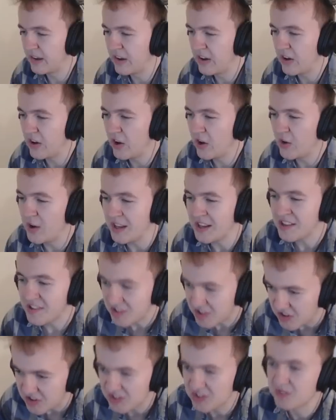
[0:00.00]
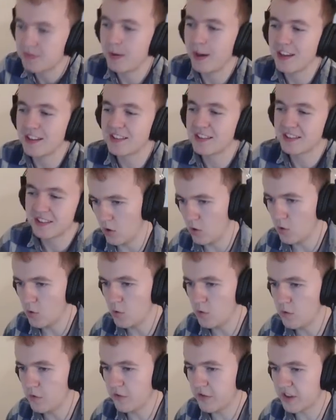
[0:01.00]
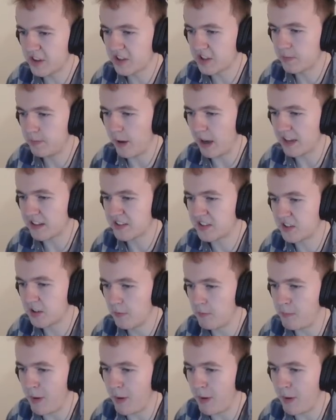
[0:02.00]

Oh, into the spikes, over the spikes,